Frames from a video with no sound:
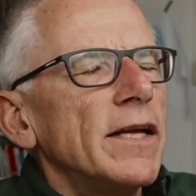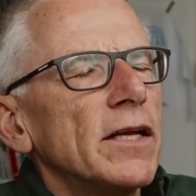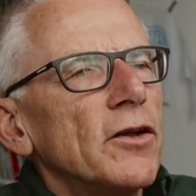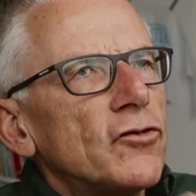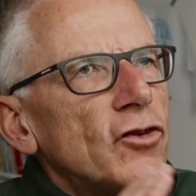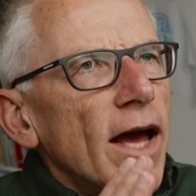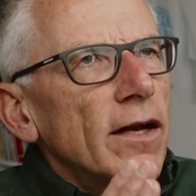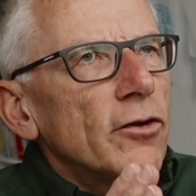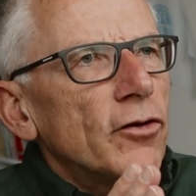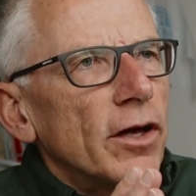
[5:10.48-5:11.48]
And then the
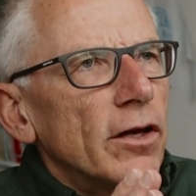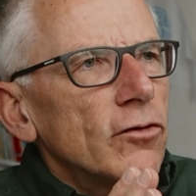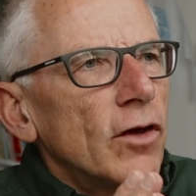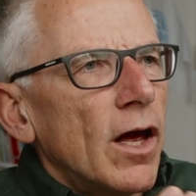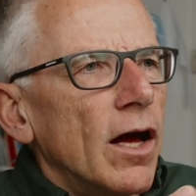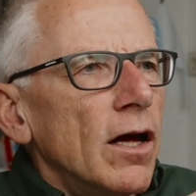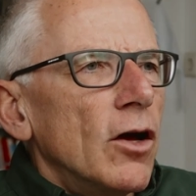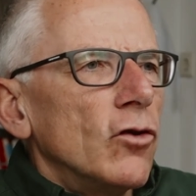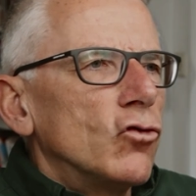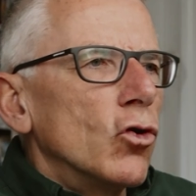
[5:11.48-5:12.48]
challenge is
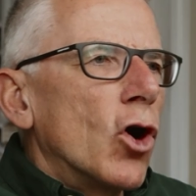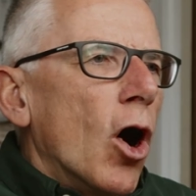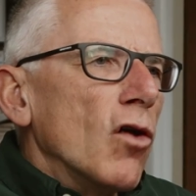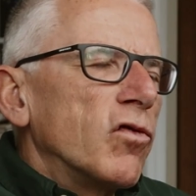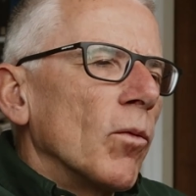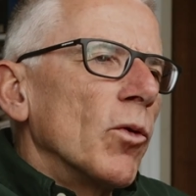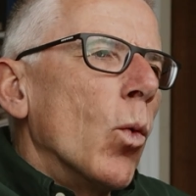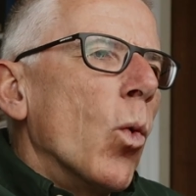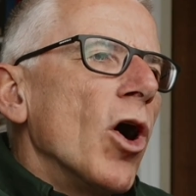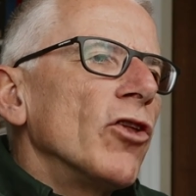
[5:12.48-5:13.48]
to go from
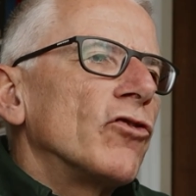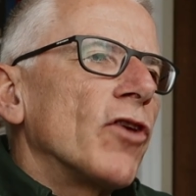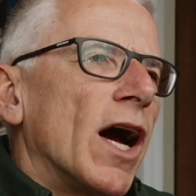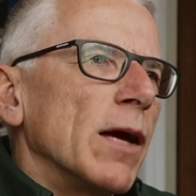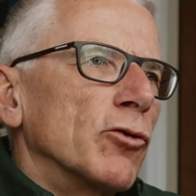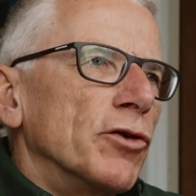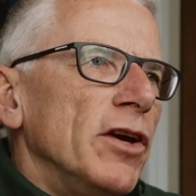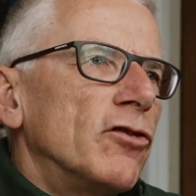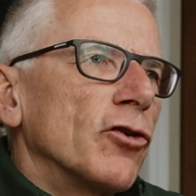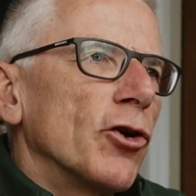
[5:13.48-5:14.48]
the one-time
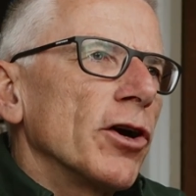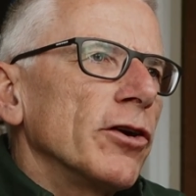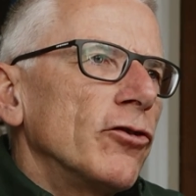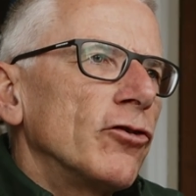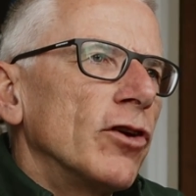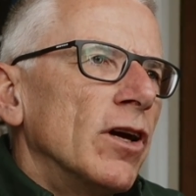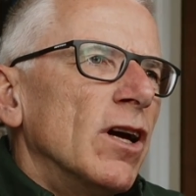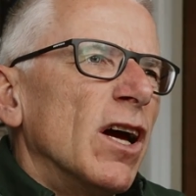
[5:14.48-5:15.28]
research.